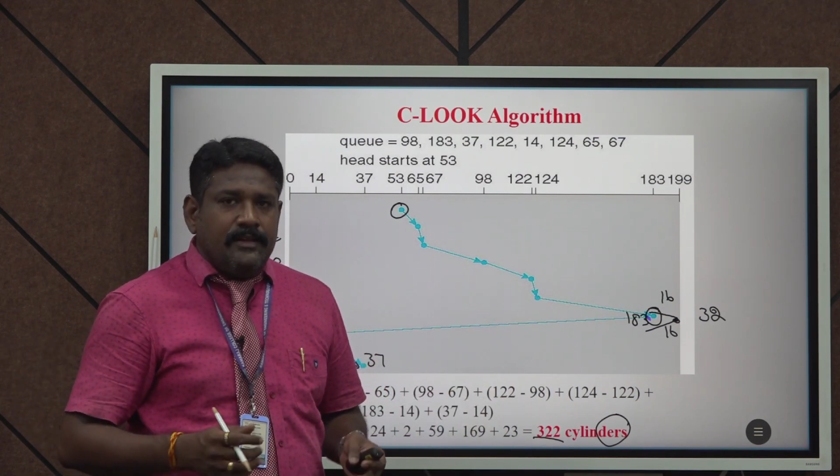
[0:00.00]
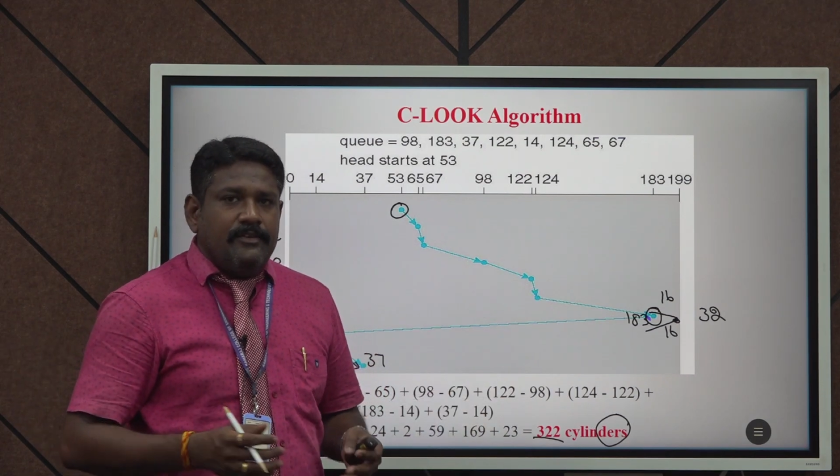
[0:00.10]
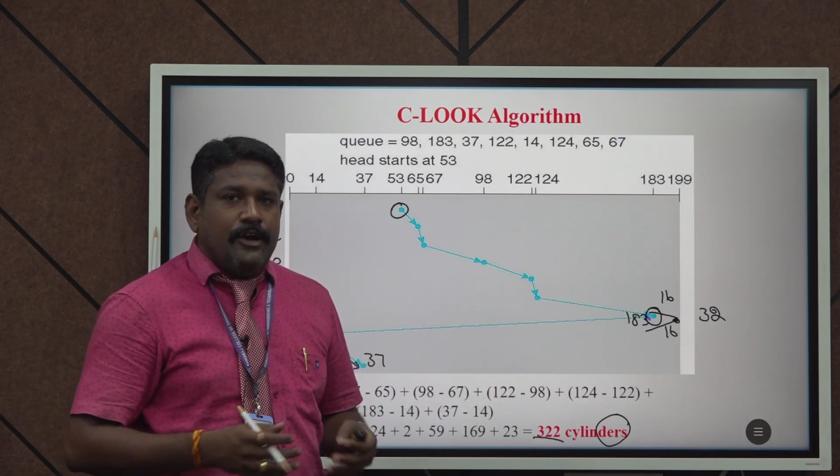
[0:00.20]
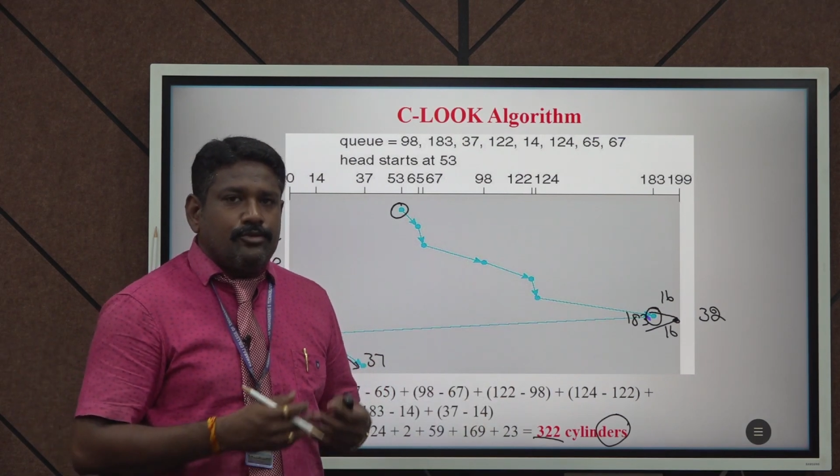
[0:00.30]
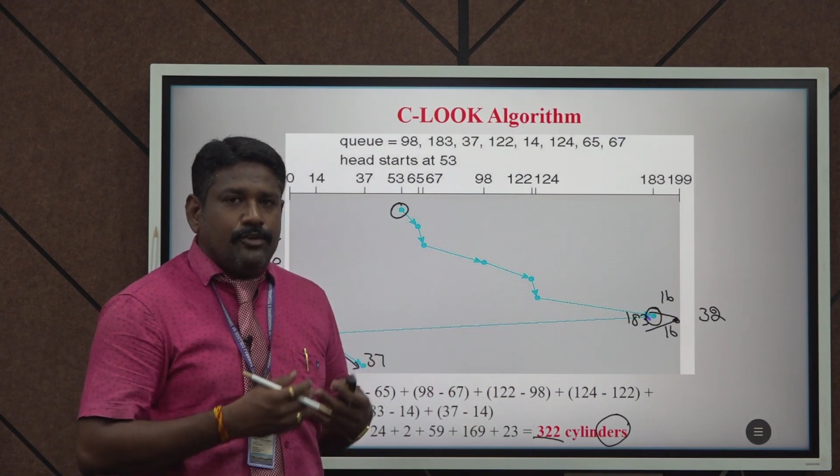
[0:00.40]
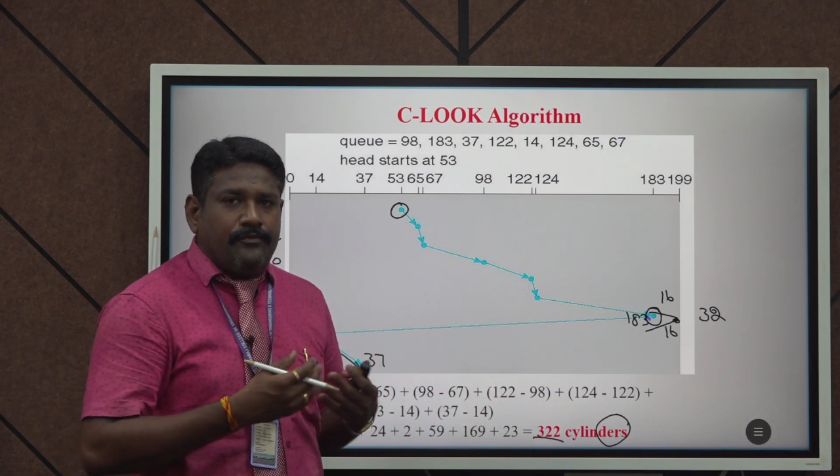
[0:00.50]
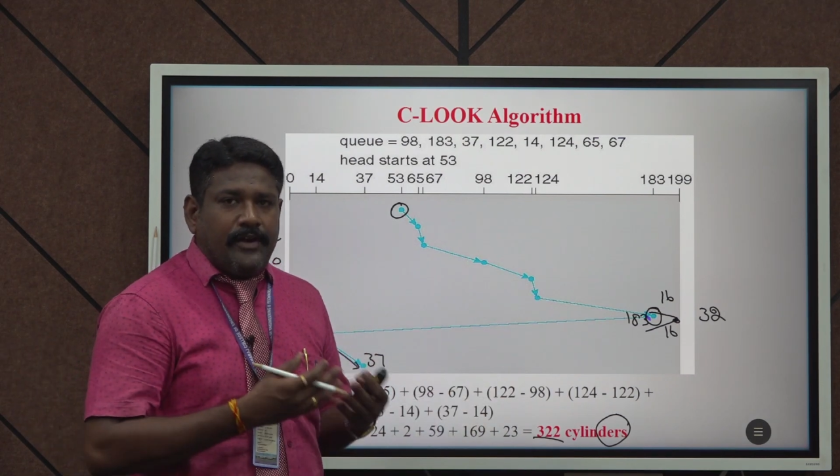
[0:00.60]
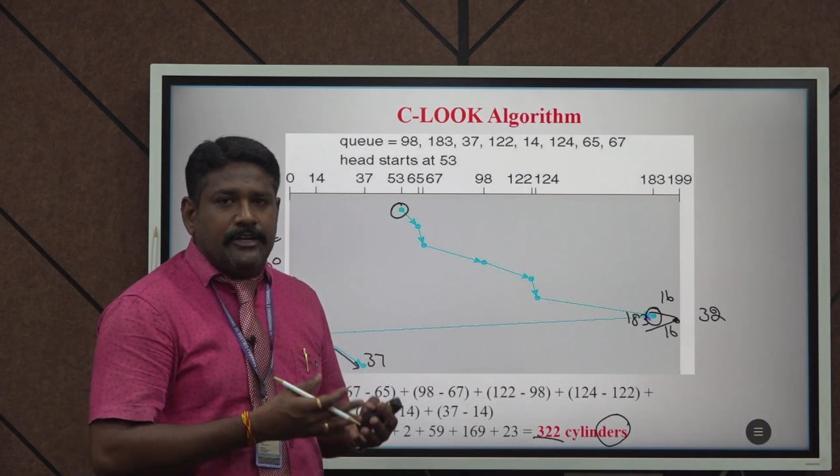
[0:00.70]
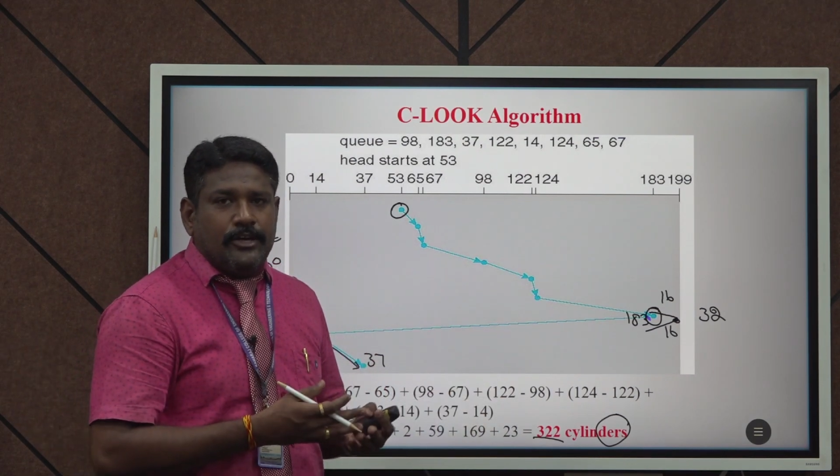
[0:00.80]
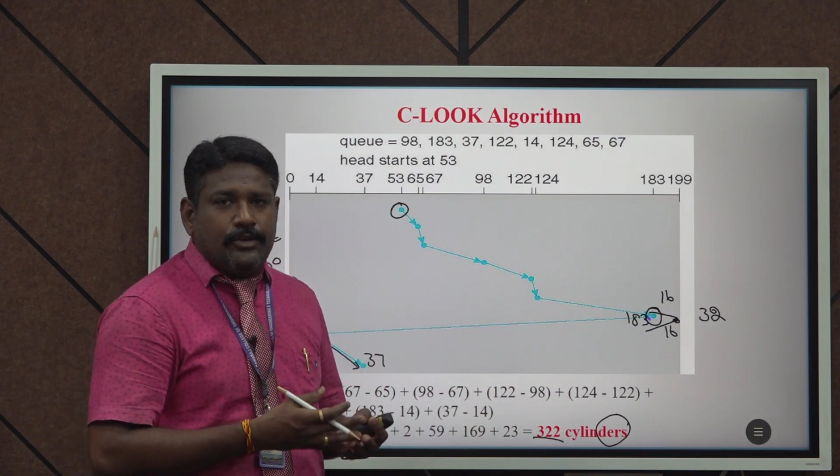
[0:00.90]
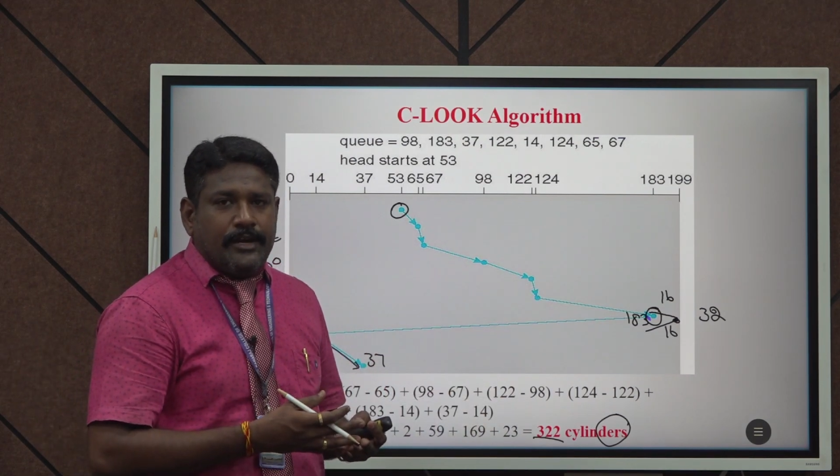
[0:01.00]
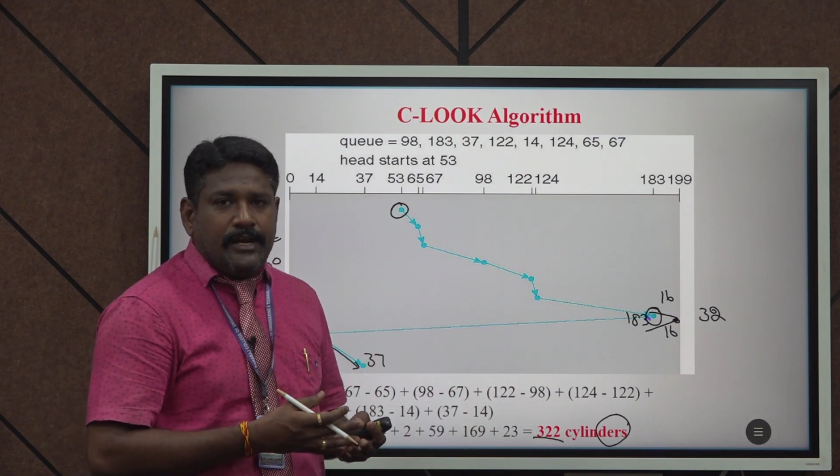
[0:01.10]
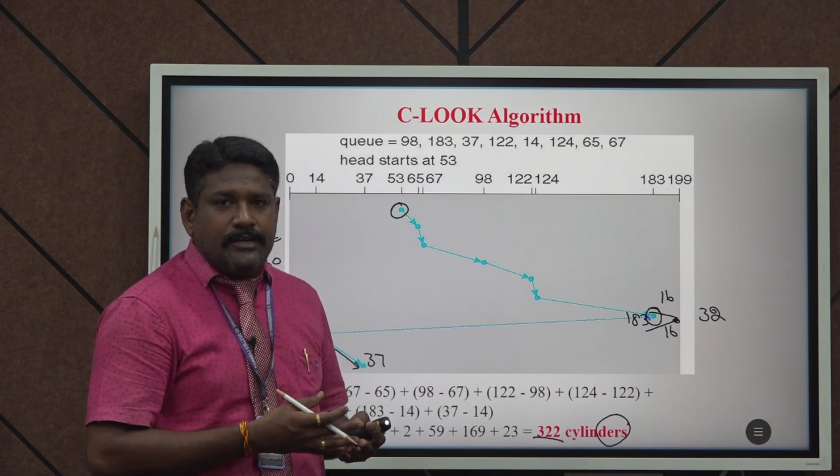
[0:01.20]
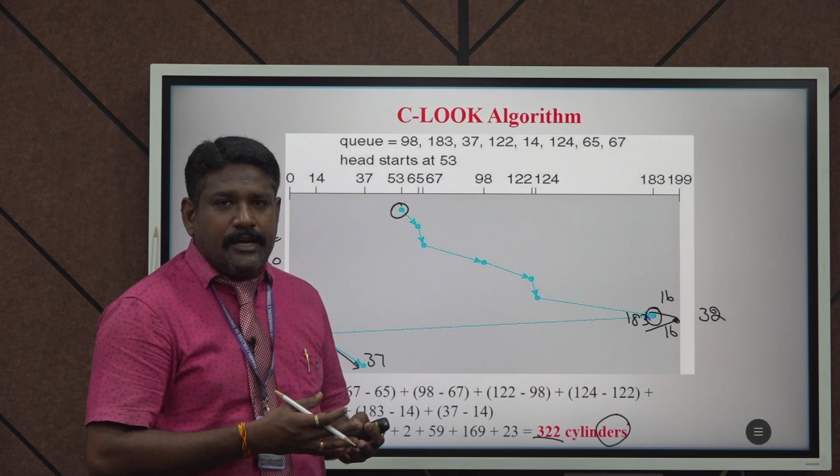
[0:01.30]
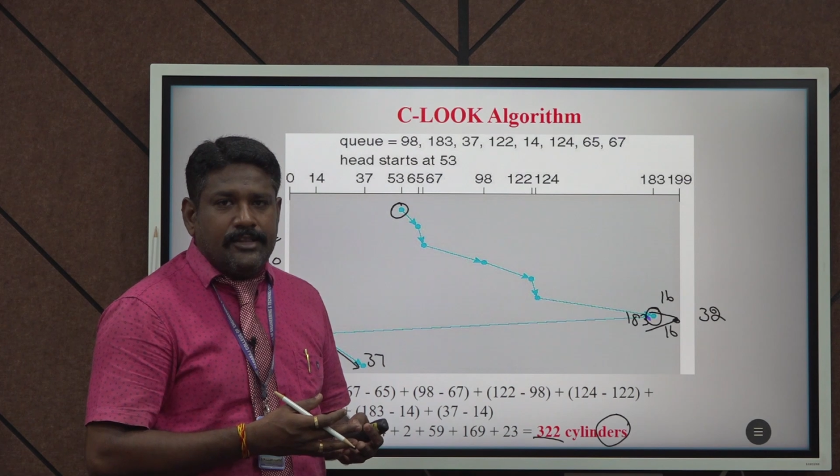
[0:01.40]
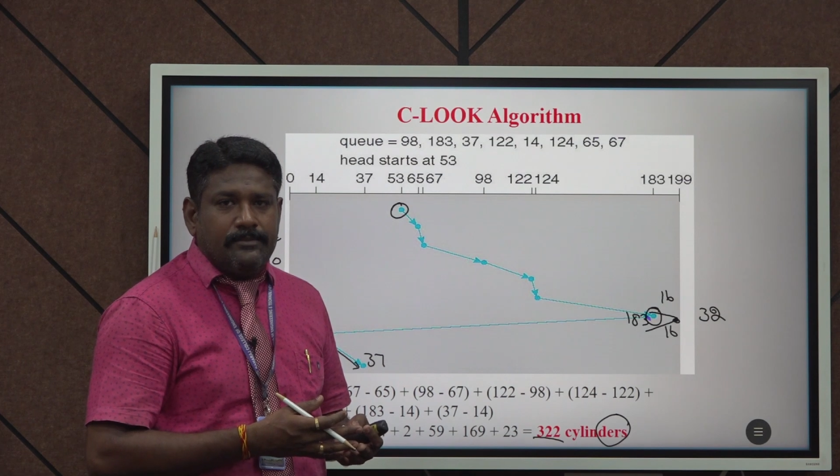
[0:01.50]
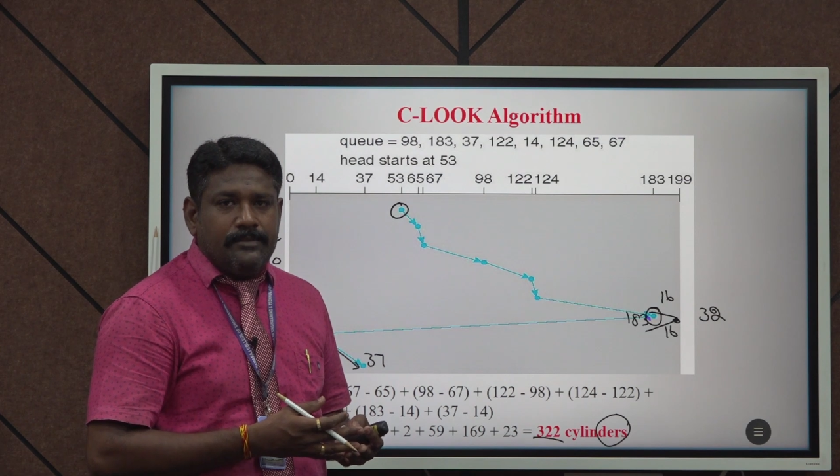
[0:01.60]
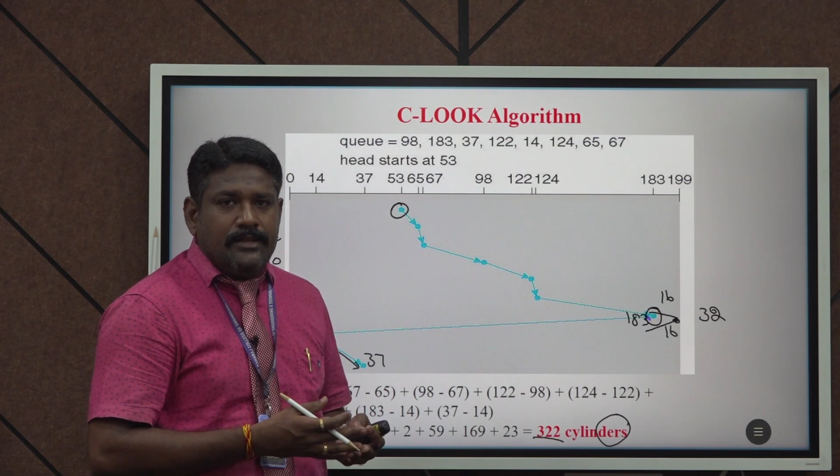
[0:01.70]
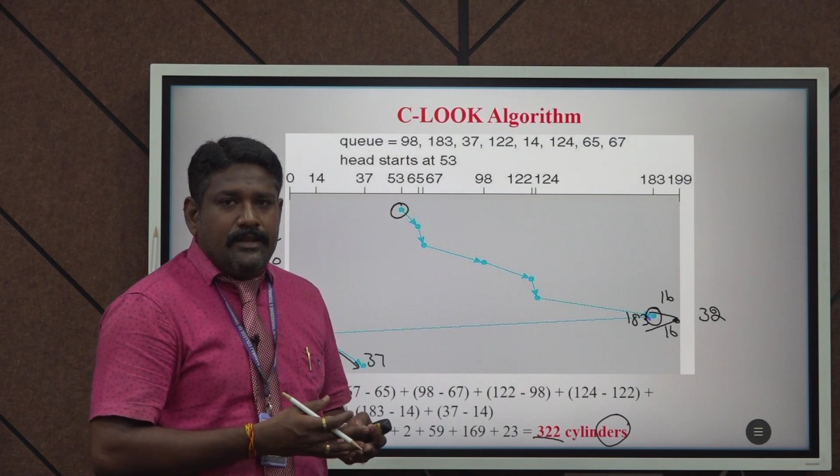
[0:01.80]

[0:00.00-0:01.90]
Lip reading: We have to find out an algorithm,